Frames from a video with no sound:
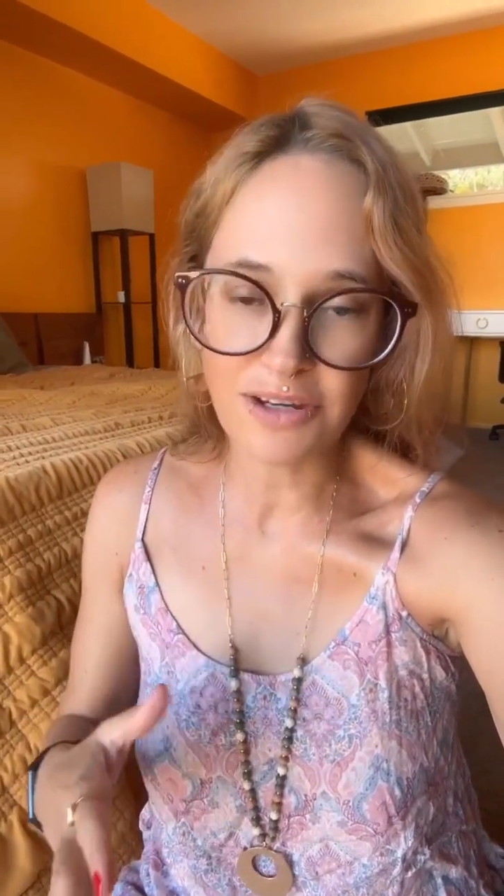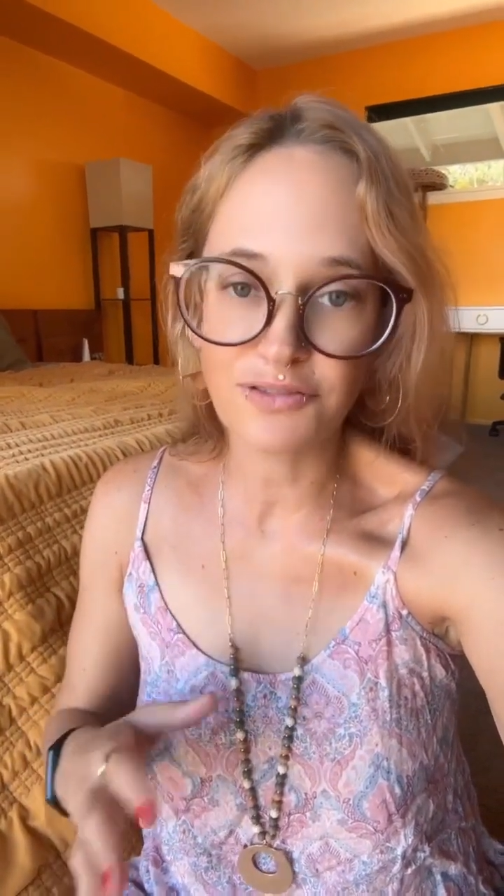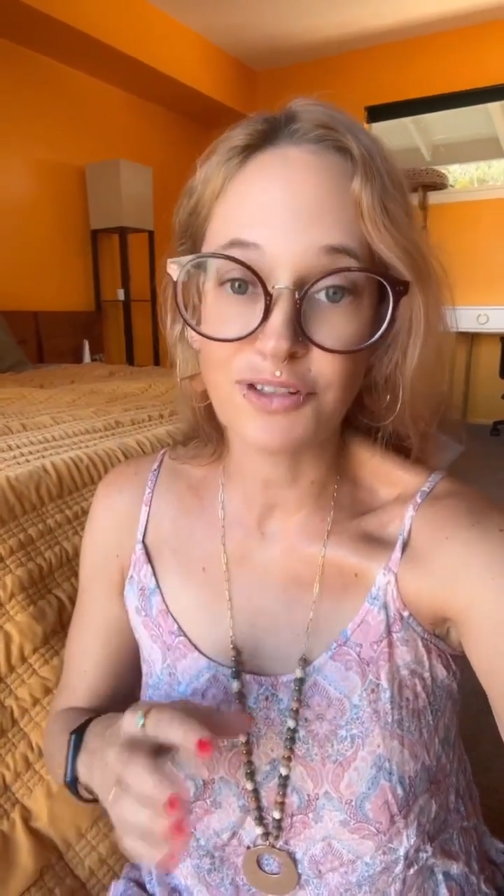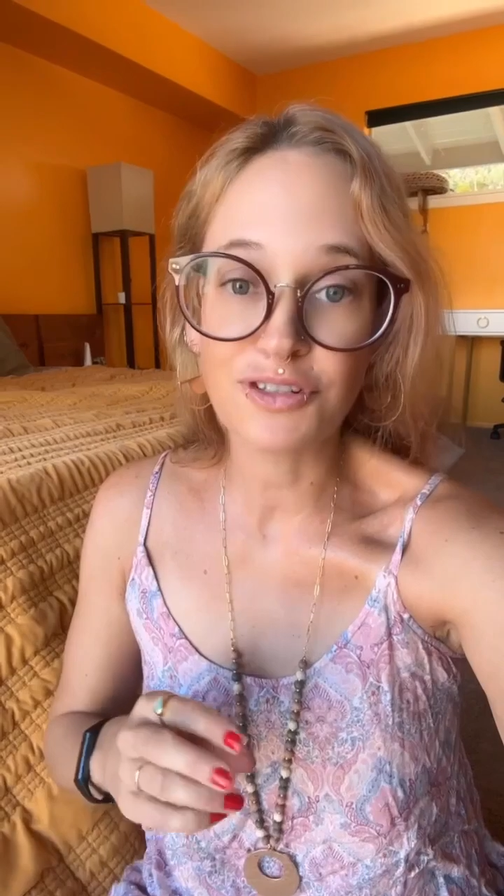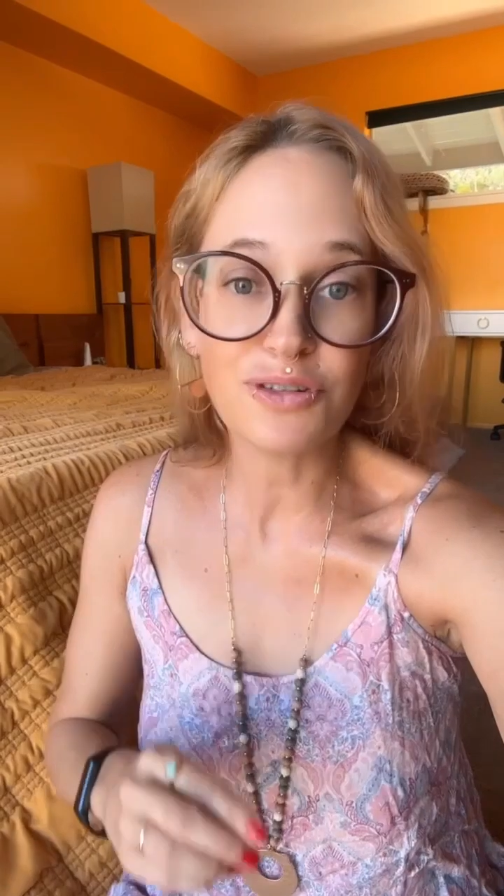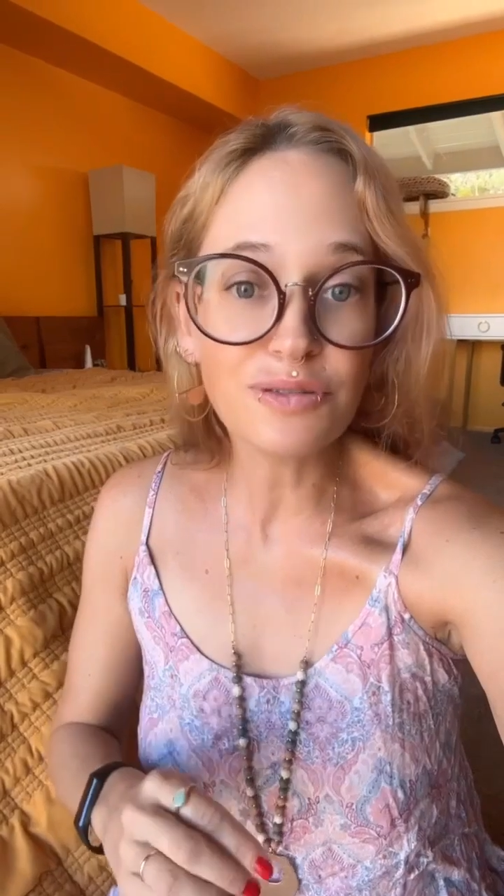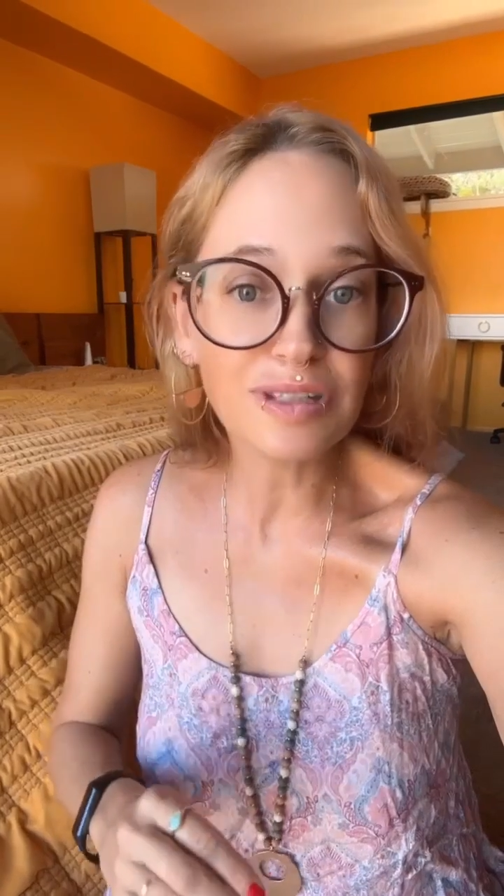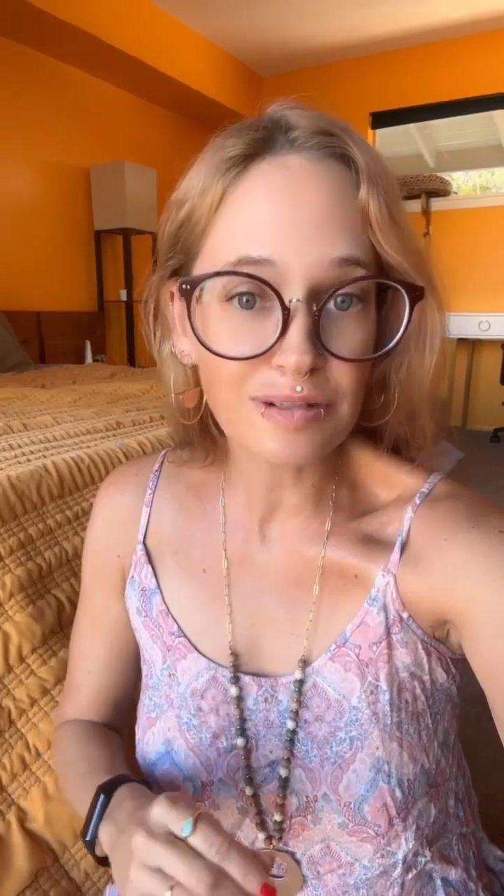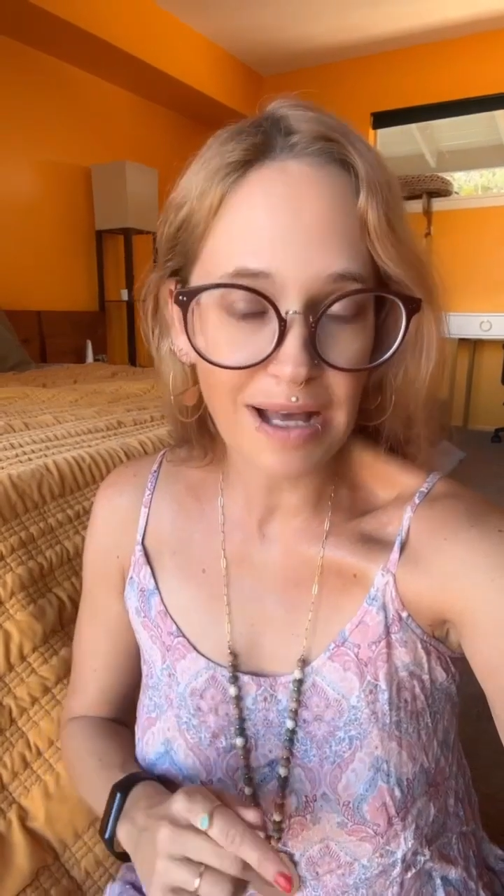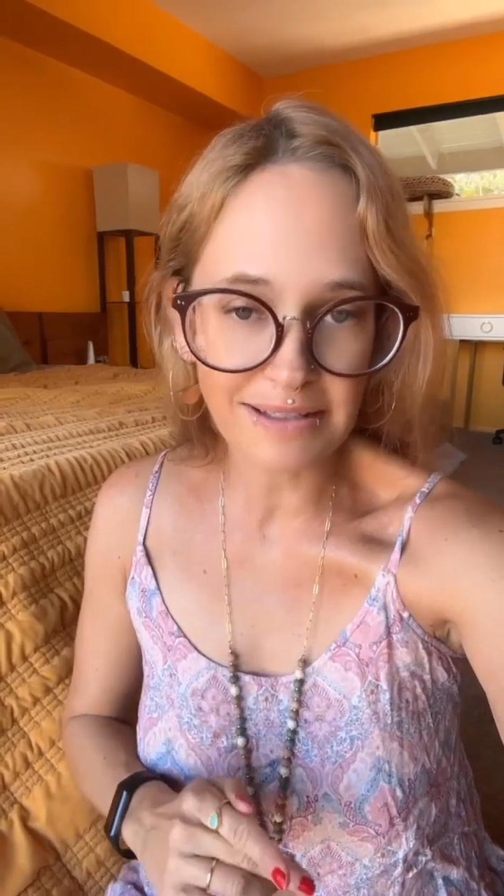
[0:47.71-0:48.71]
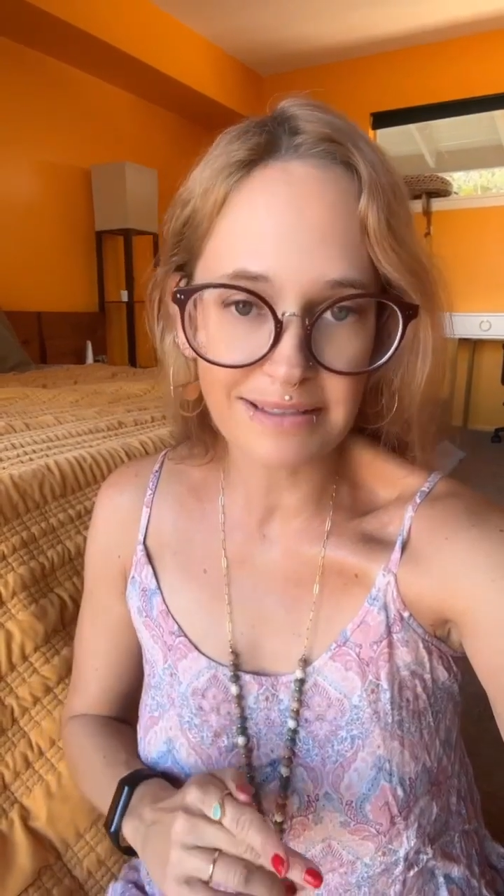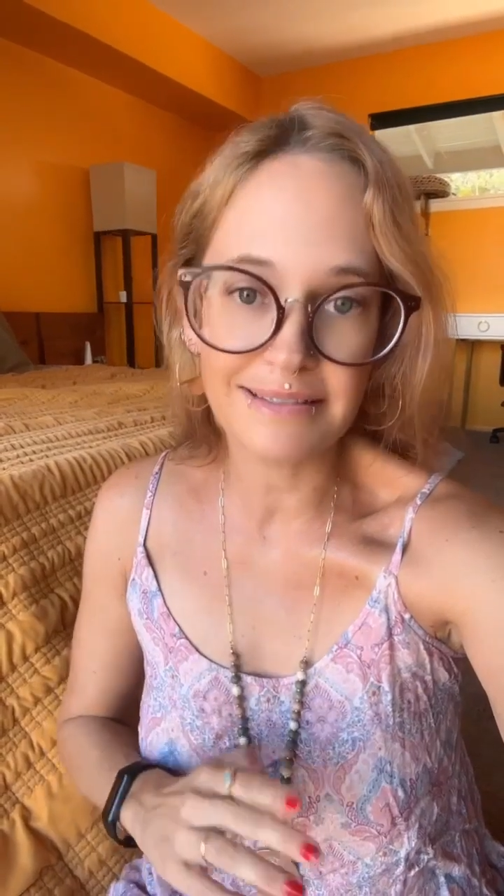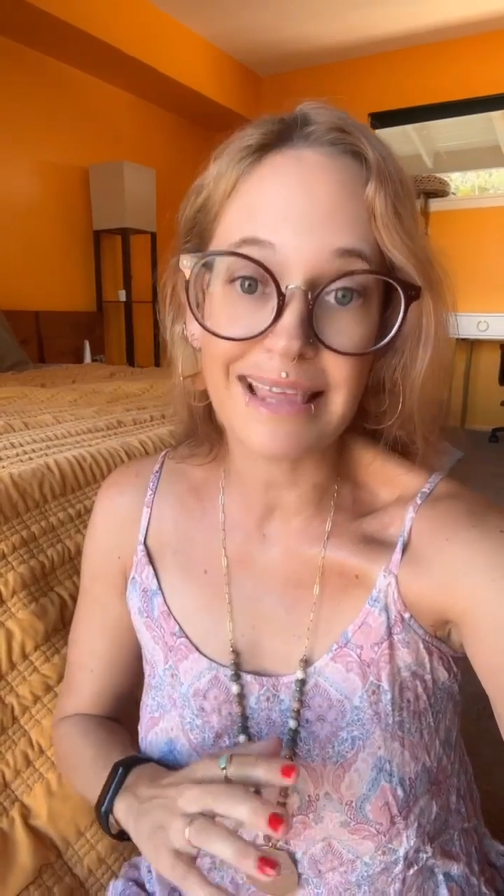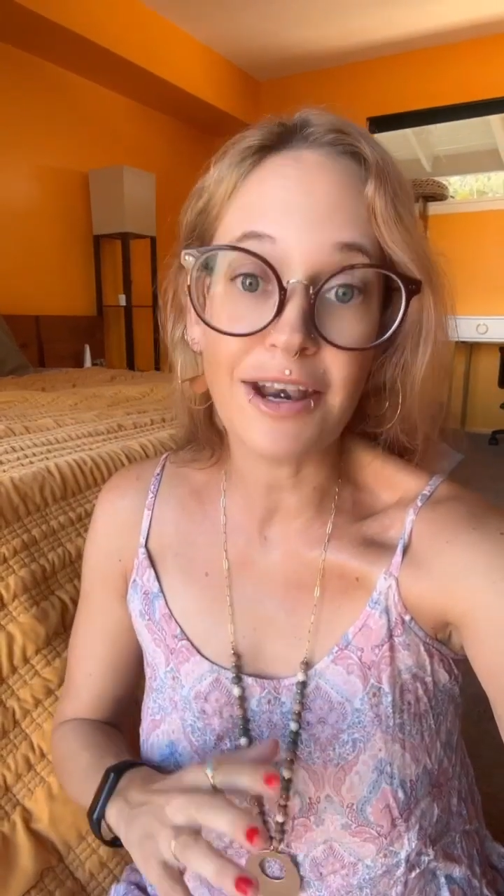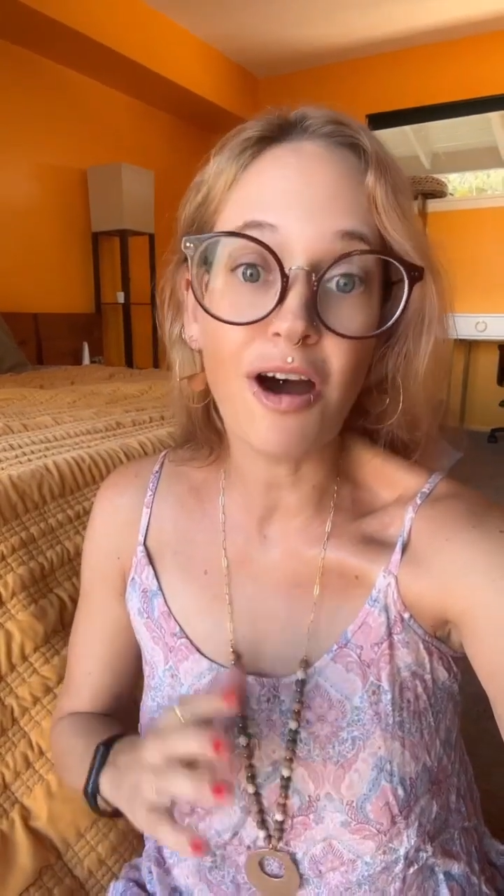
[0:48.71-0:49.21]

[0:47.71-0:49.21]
for 2 litter boxes that